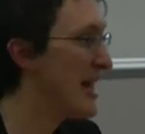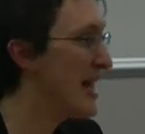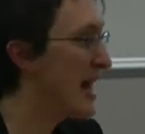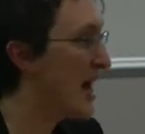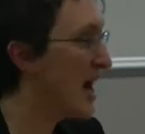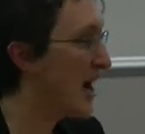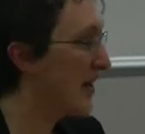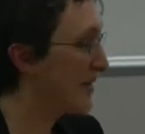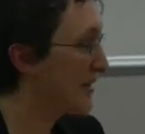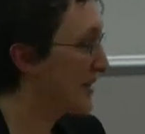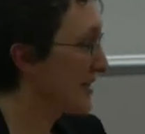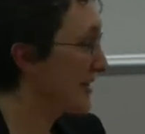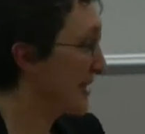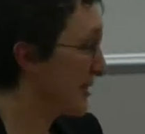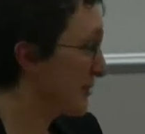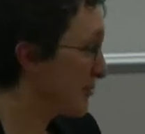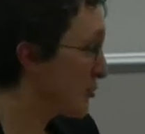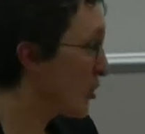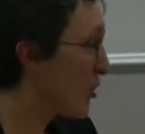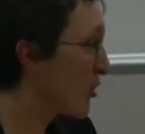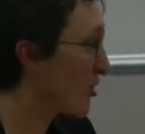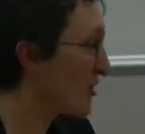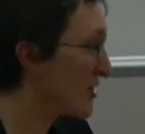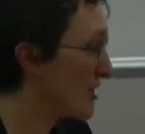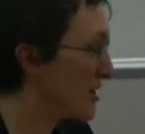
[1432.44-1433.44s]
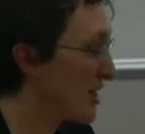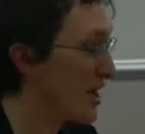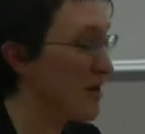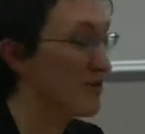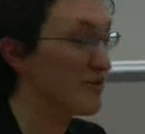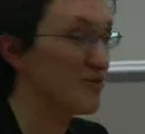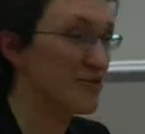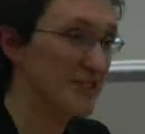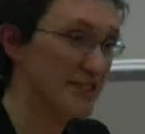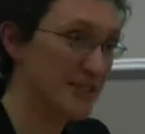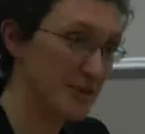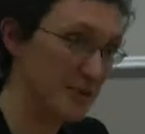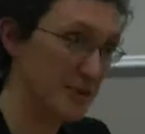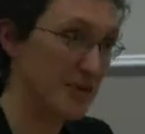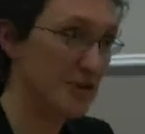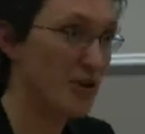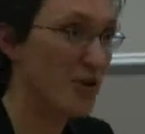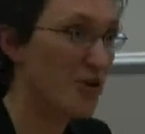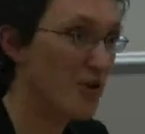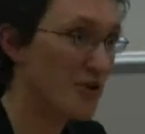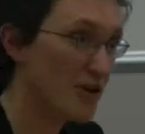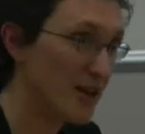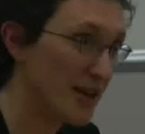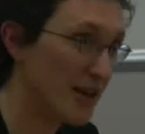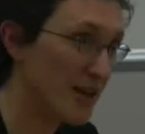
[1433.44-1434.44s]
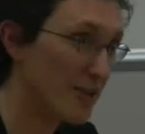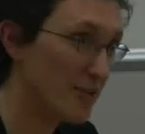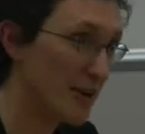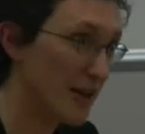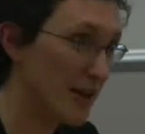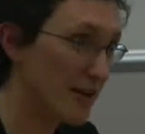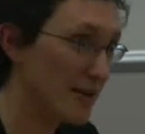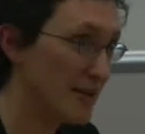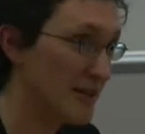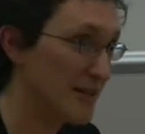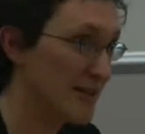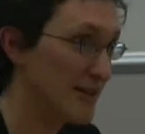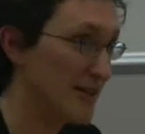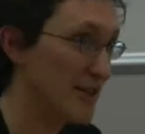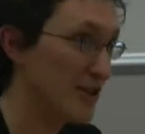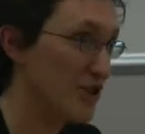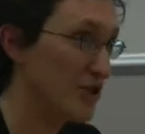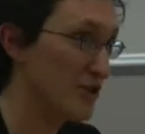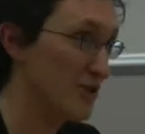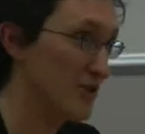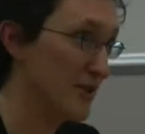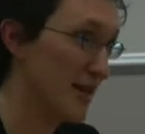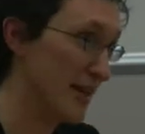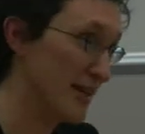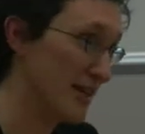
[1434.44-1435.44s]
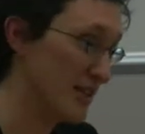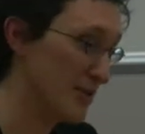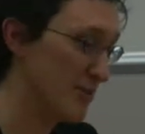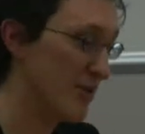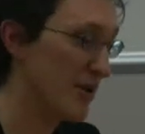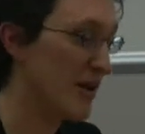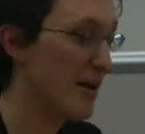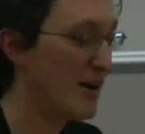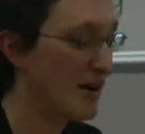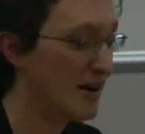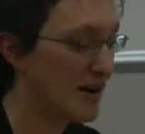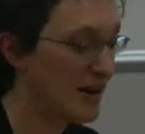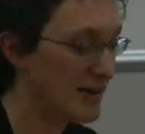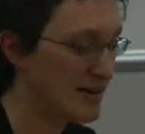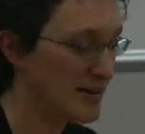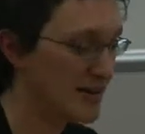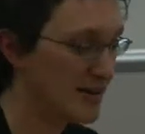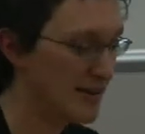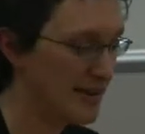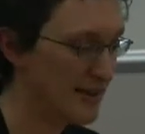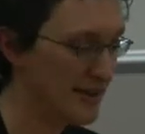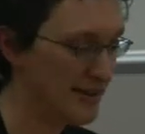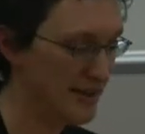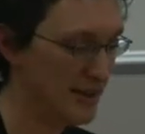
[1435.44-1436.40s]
I think it's an important time for us to be talking about these issues and to be highlighting these